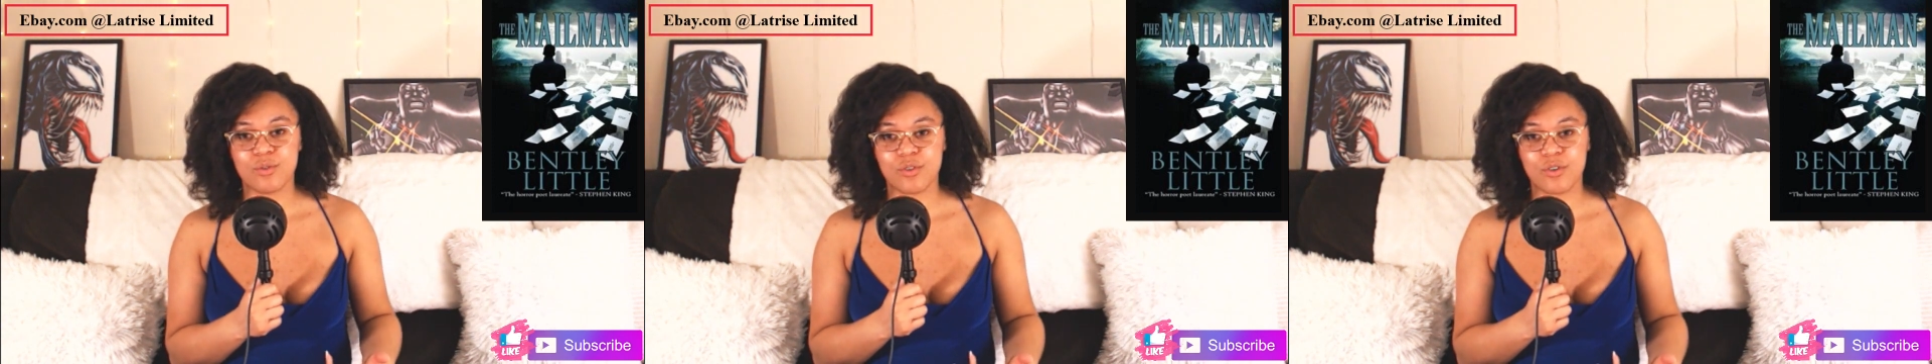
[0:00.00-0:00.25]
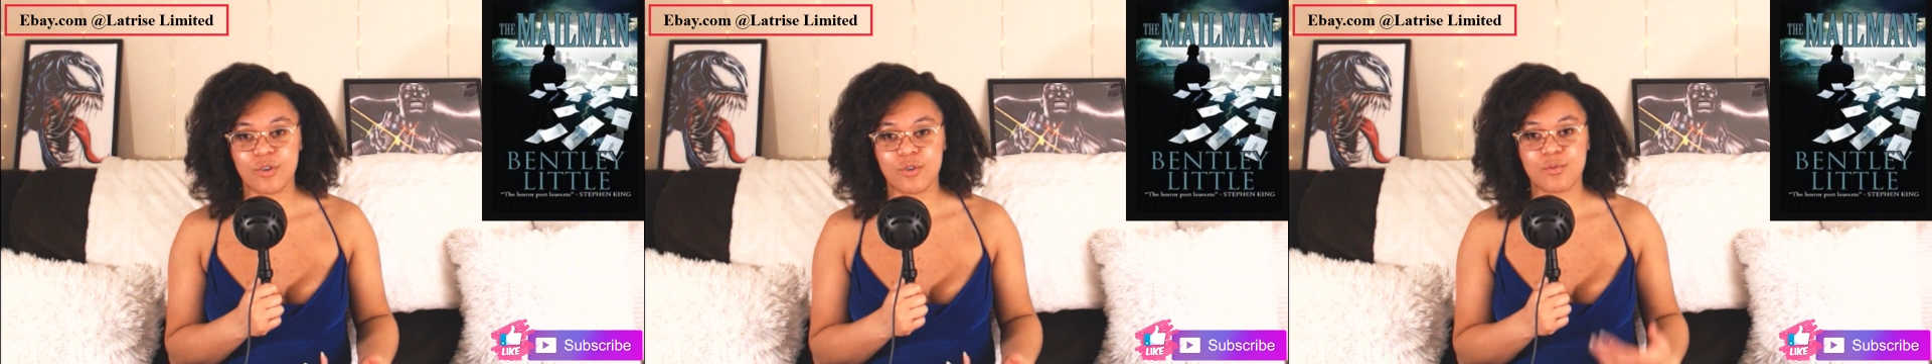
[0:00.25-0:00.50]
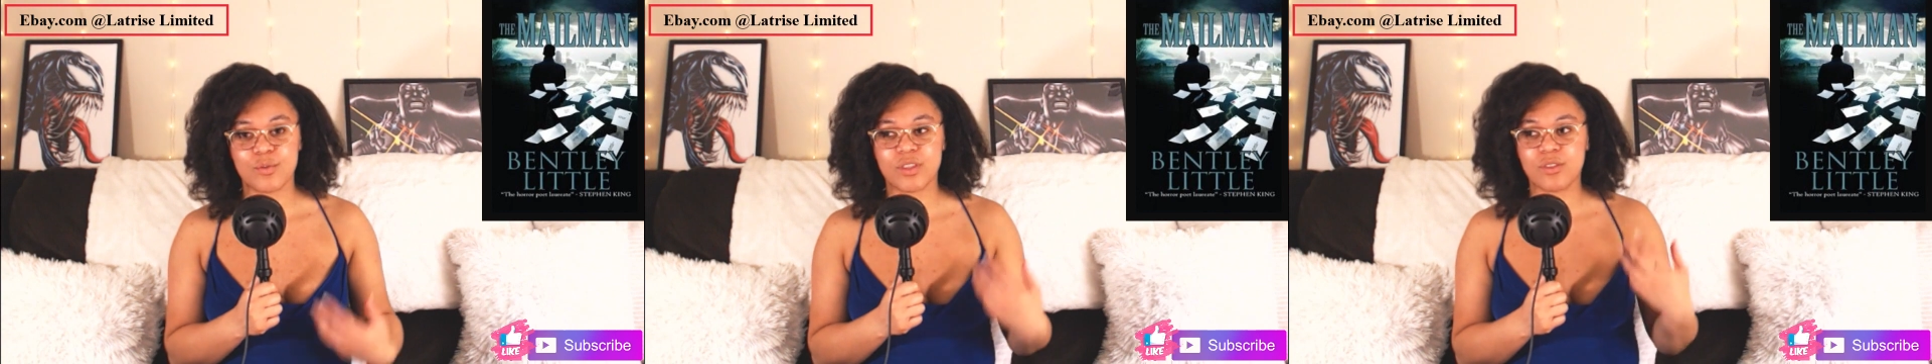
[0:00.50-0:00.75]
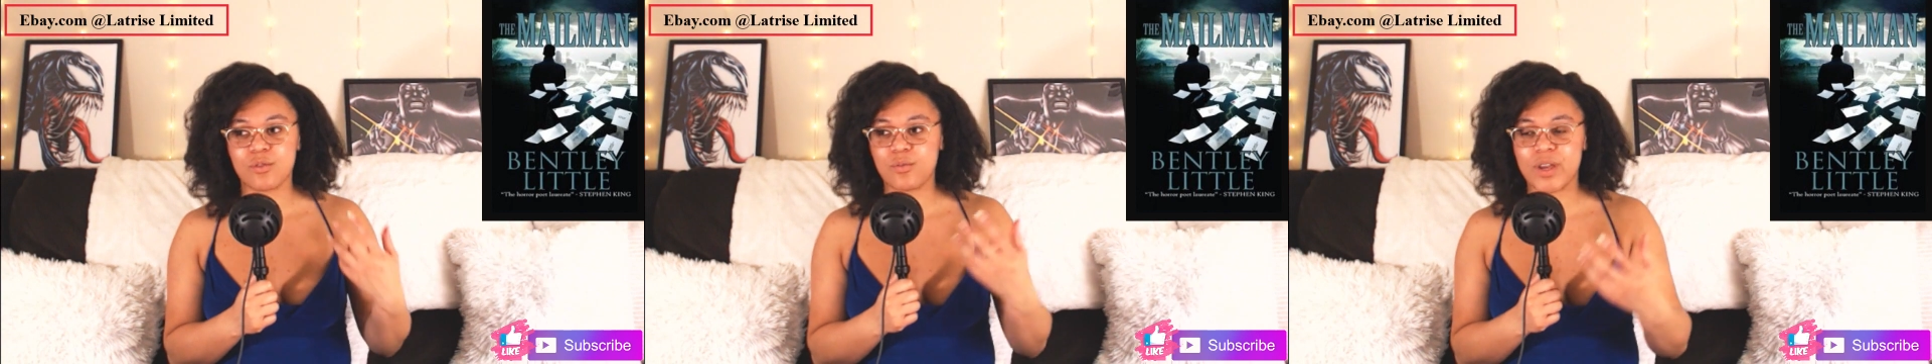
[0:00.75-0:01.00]
you know,
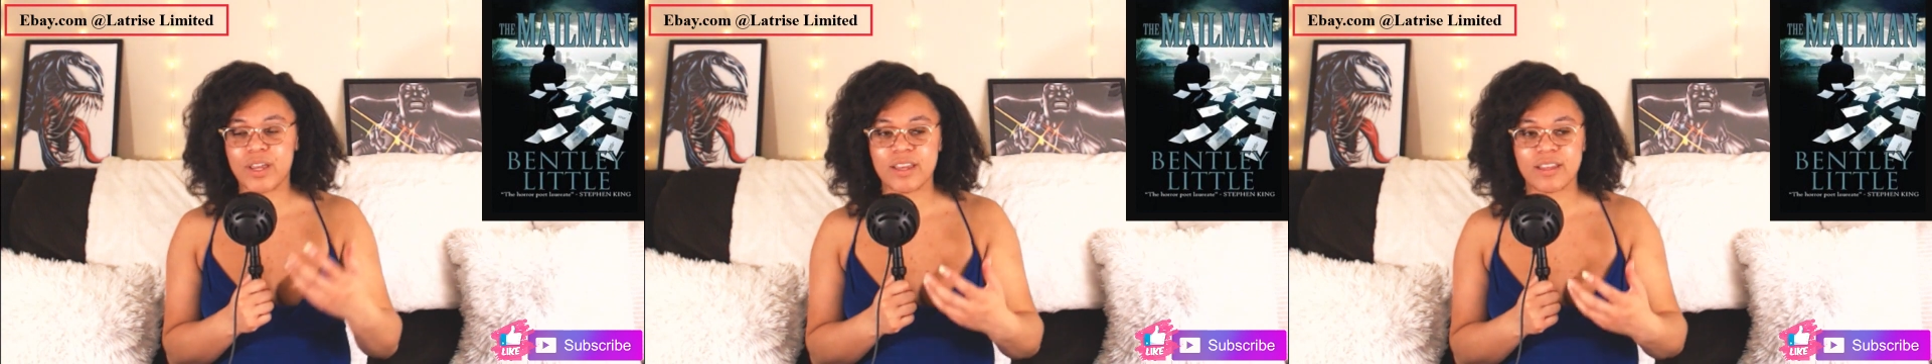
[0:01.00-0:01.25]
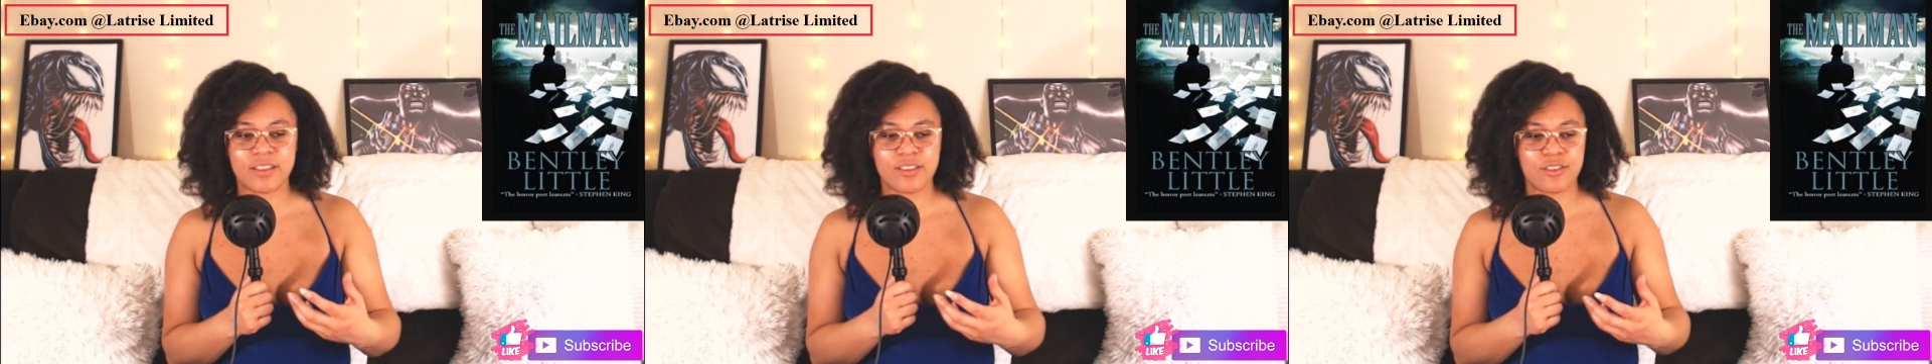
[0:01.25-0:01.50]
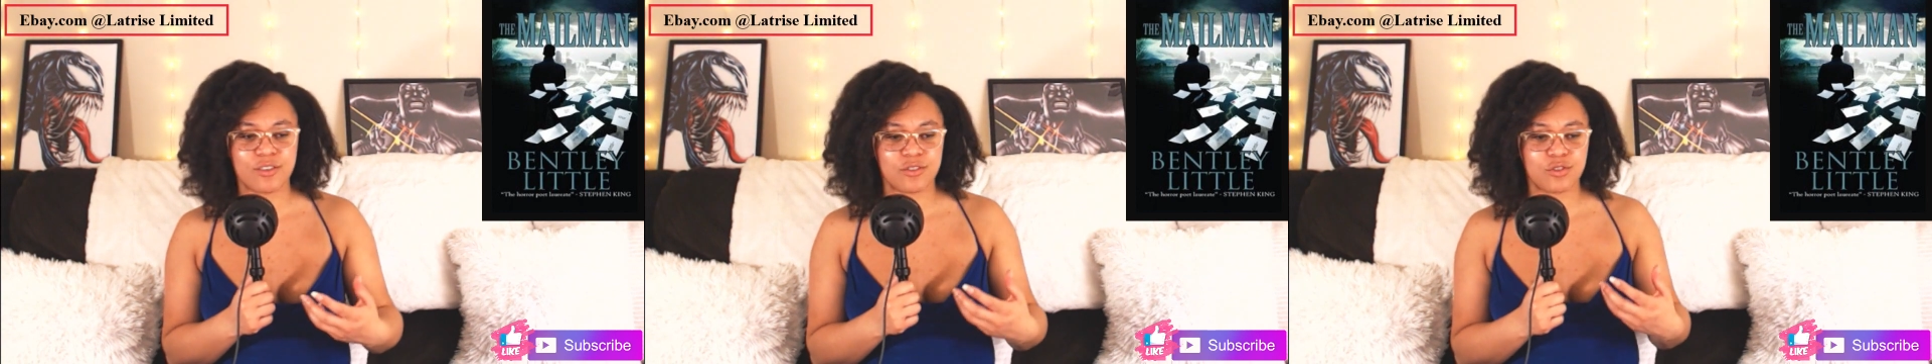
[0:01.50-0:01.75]
with the way that they're